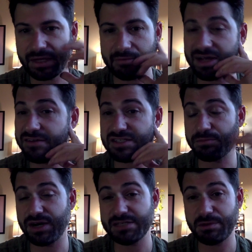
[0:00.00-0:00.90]
I'm kind of
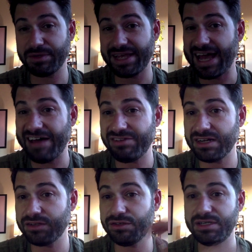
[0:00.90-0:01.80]
surprised by what they haven't
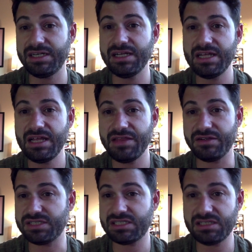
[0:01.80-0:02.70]
included.
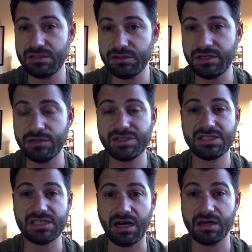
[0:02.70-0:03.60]
There's still no
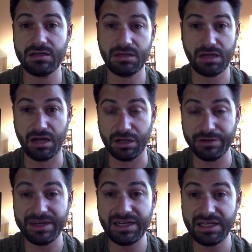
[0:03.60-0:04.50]
stock
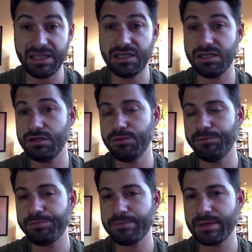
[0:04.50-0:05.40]
coloring EQ
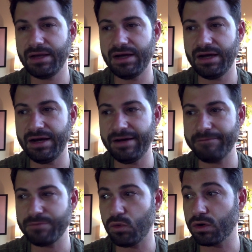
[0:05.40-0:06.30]

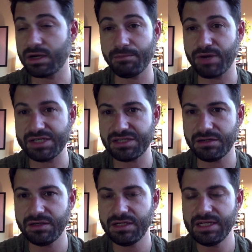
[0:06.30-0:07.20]
or
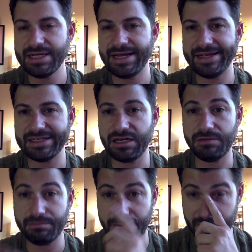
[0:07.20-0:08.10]
compressor. You
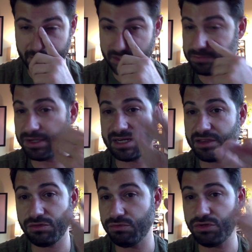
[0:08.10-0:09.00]
know, there's plenty
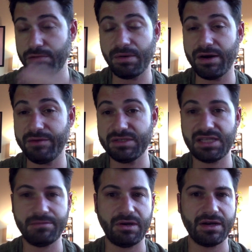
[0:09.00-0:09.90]
of third-party ones on
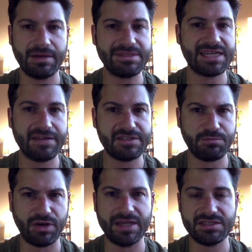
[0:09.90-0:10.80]
the market. I'm just kind of
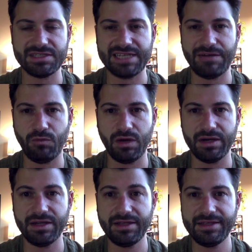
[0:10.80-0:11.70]
surprised there's not
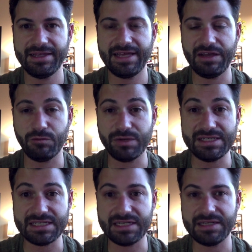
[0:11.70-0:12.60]
one in
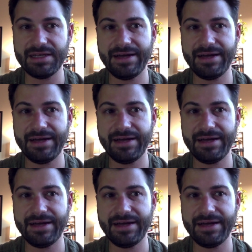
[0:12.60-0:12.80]
Reason.